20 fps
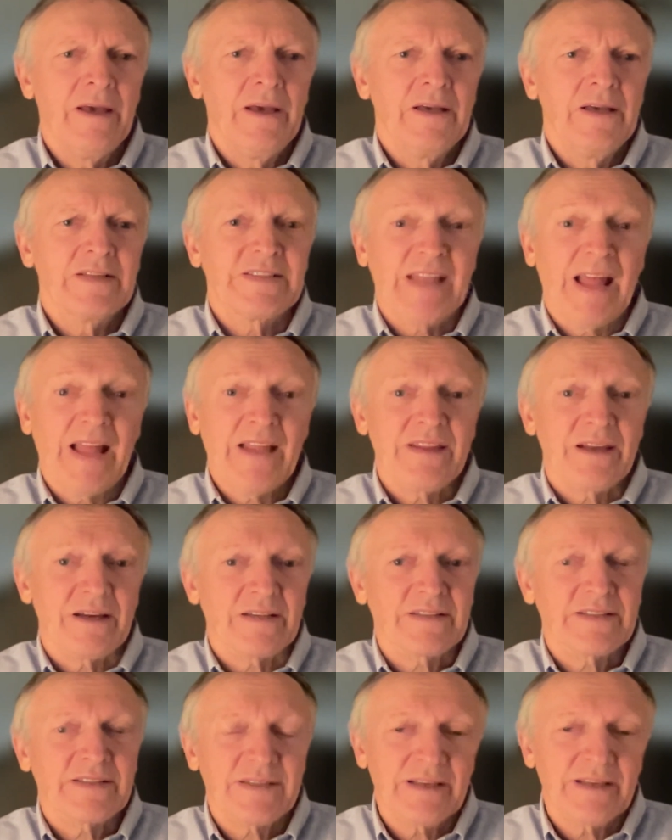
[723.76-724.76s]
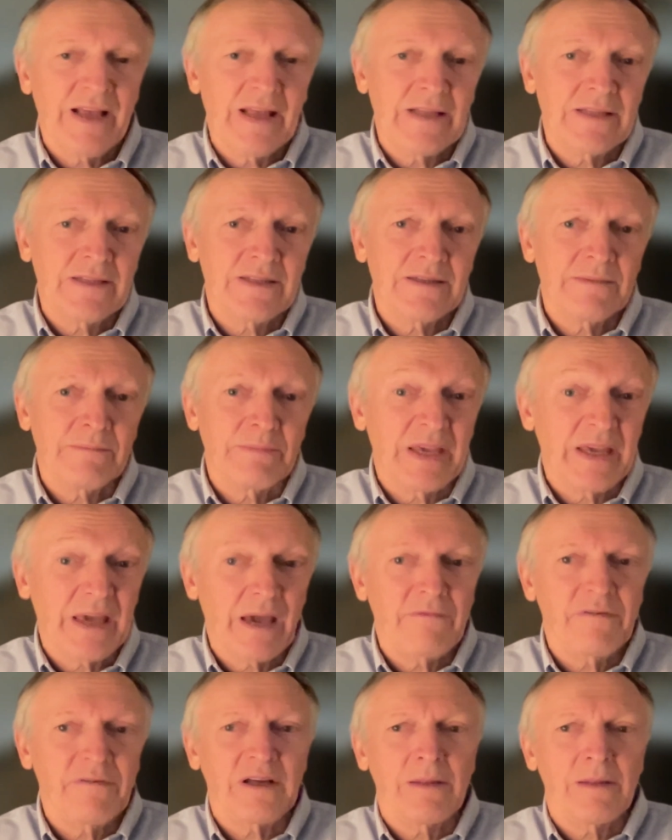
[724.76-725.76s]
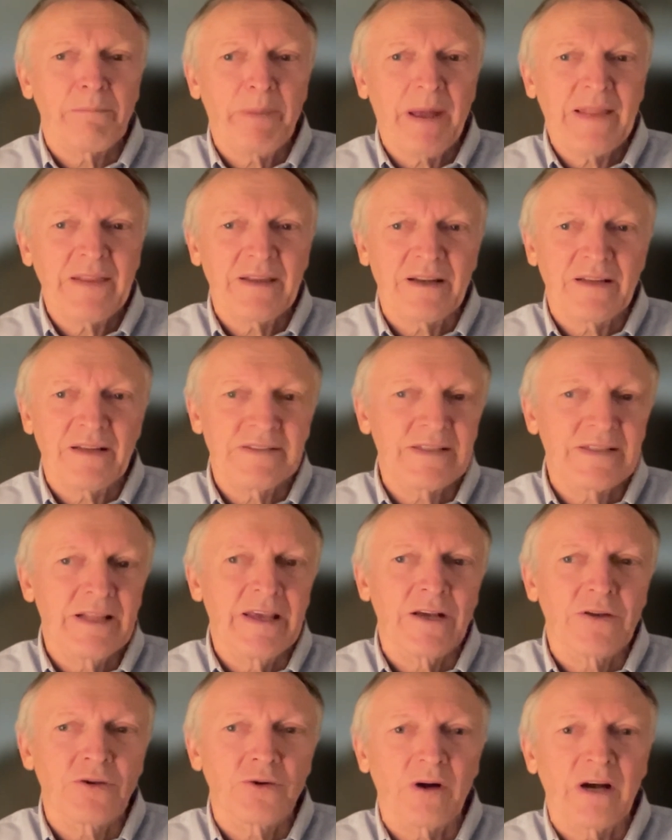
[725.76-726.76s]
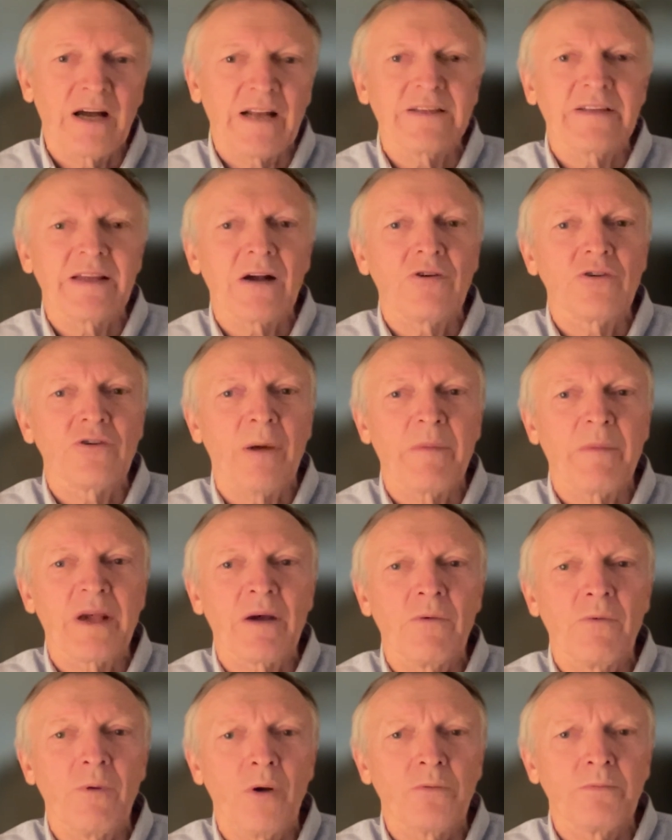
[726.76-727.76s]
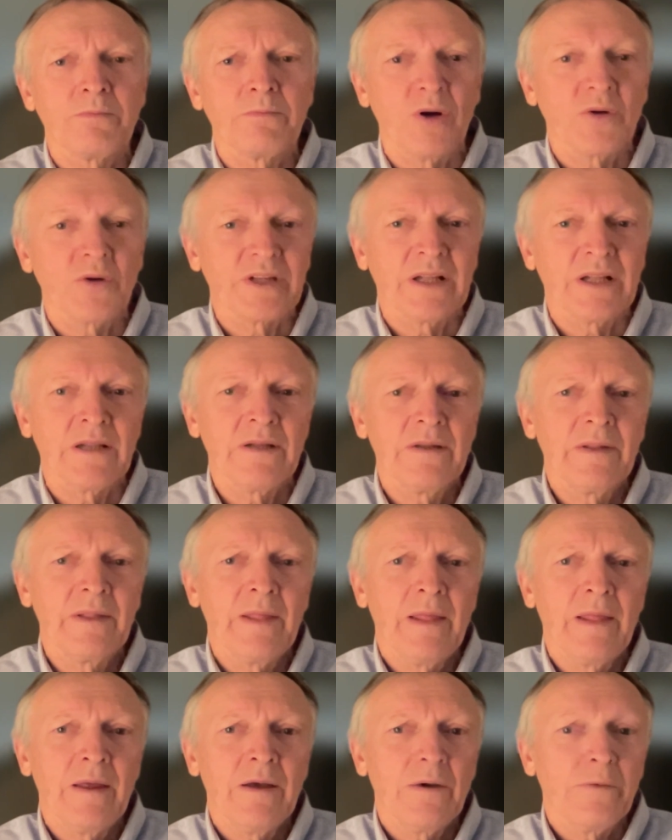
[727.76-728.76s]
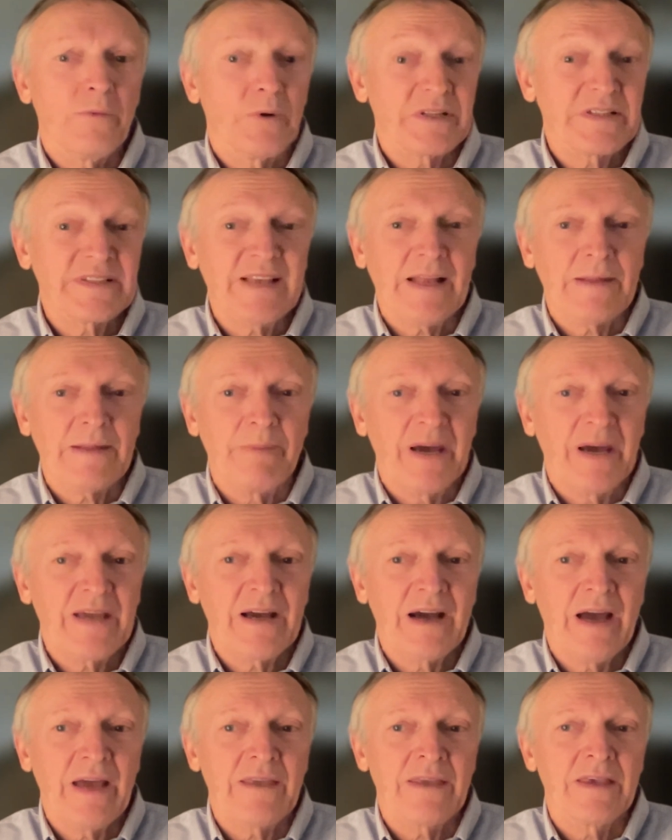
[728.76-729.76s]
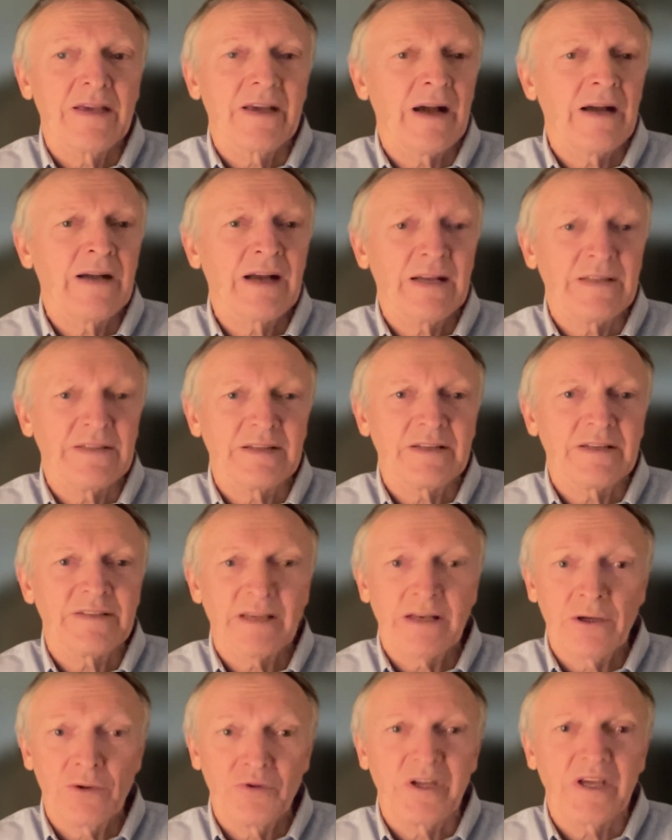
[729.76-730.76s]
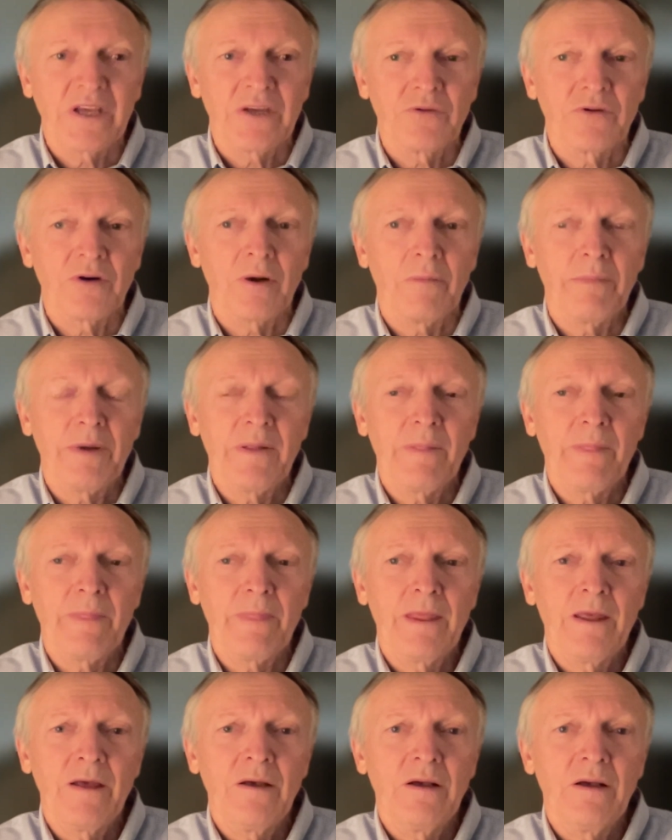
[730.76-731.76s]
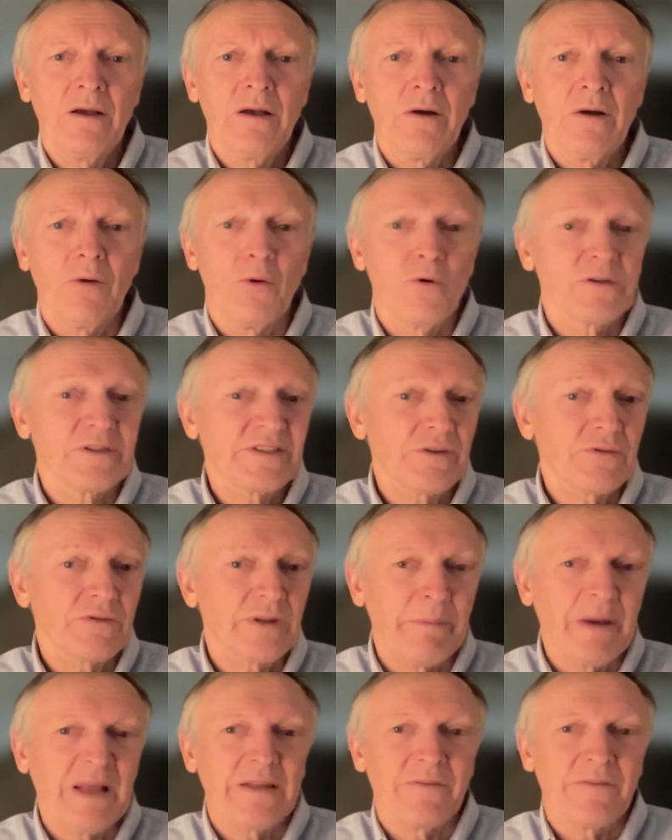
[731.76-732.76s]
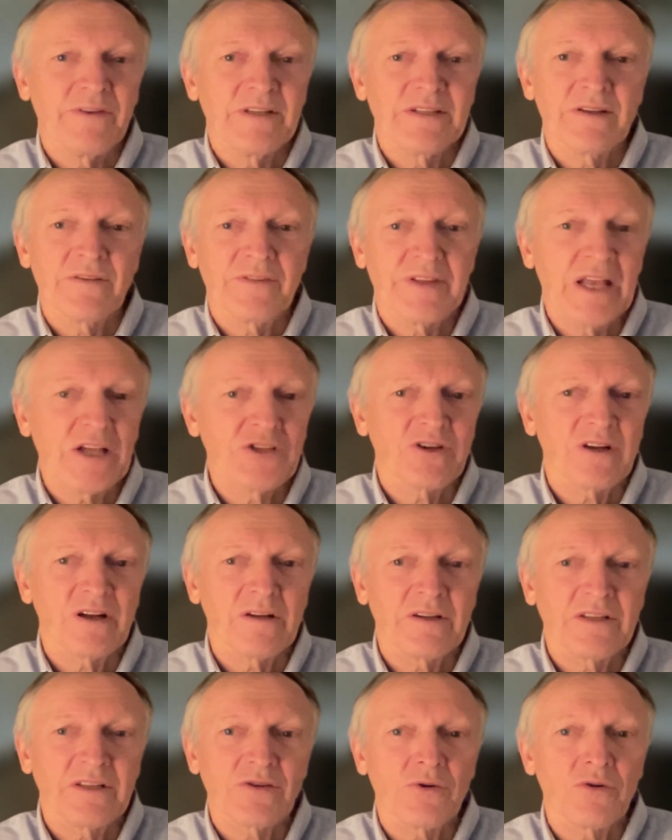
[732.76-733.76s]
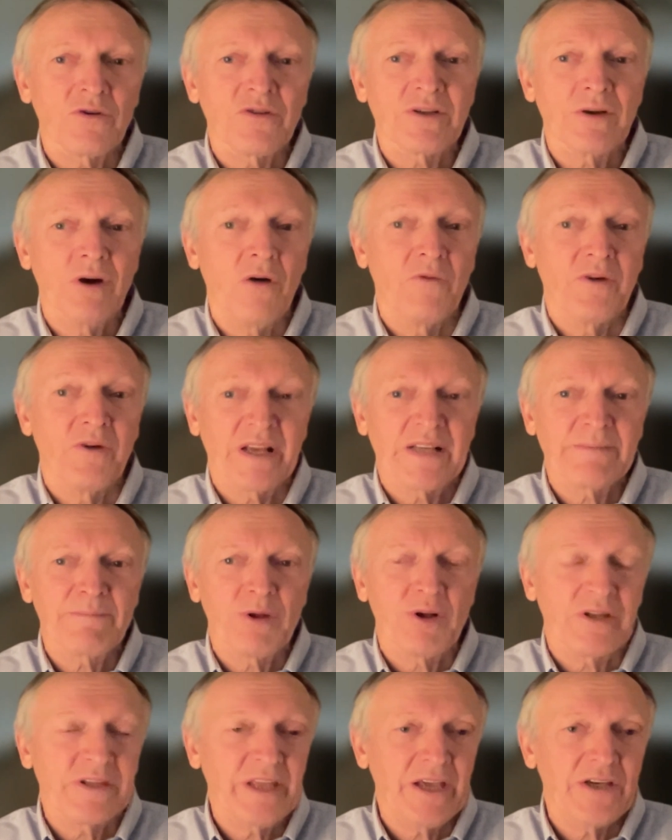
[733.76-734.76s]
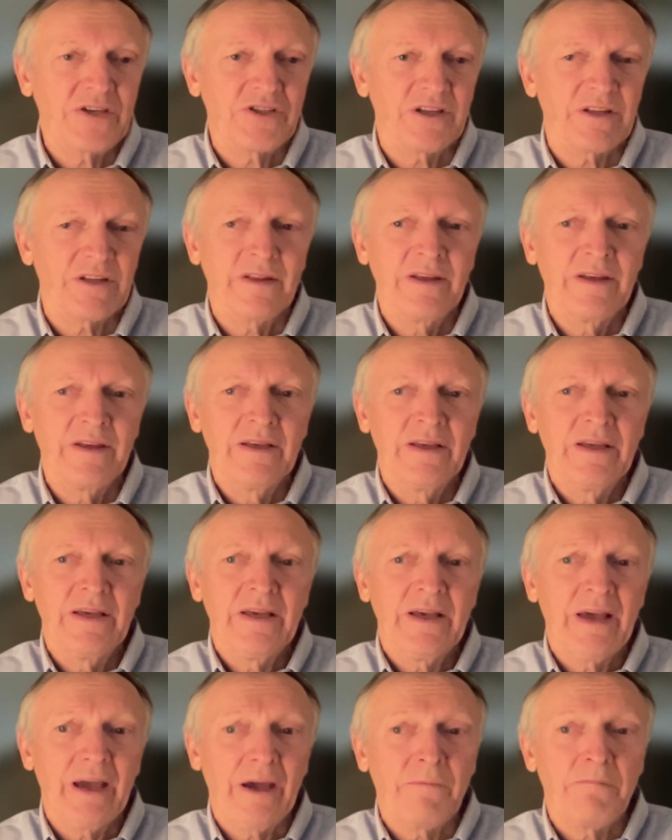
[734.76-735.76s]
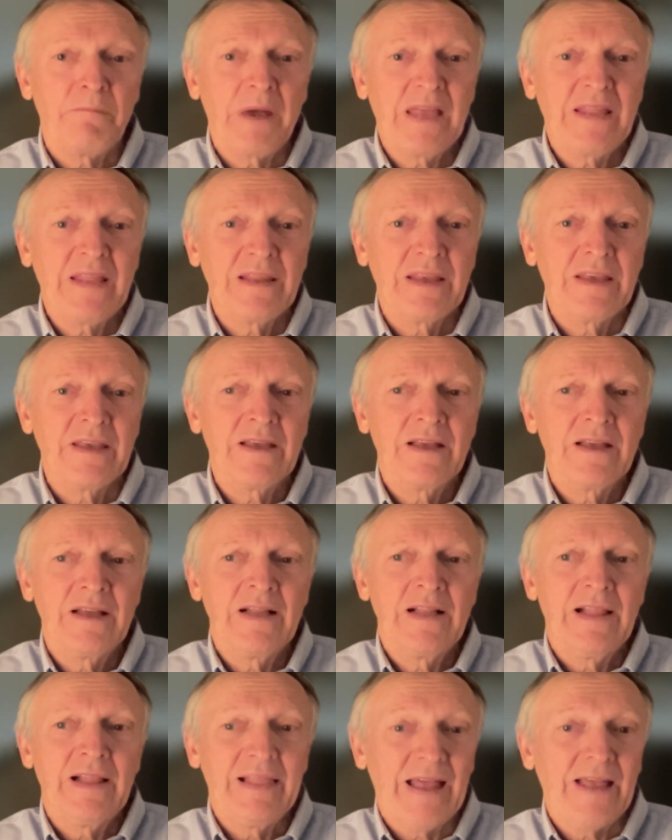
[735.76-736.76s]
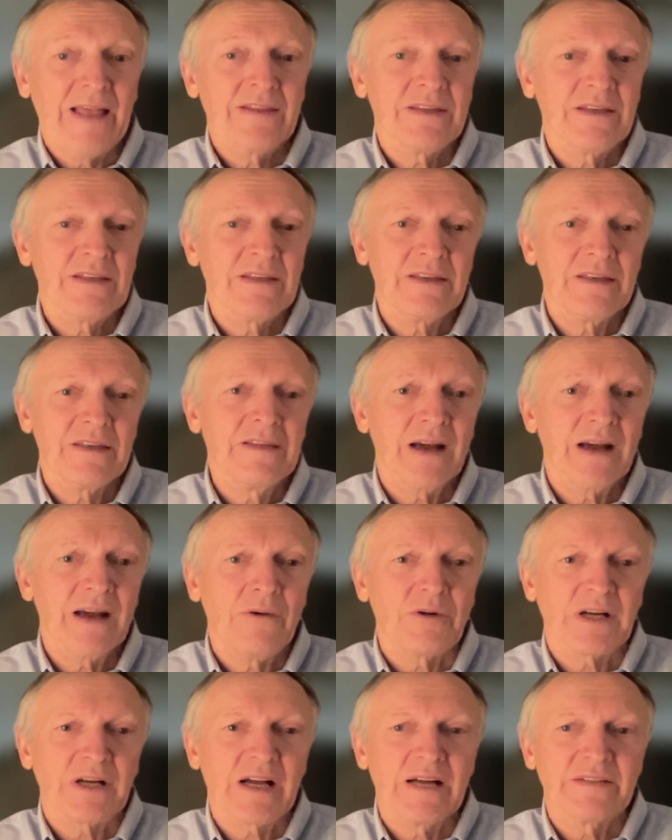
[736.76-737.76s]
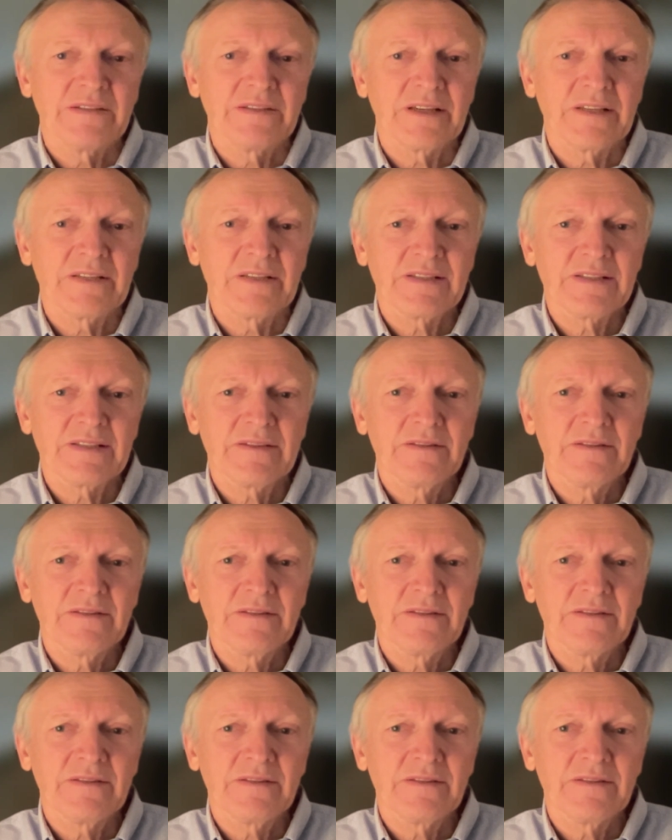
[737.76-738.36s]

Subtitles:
Standards and behavioral patterns linked to current economic model were set by high-income countries, including Europe. Also, the benefits of natural resource overexploitation have mainly landed in our countries.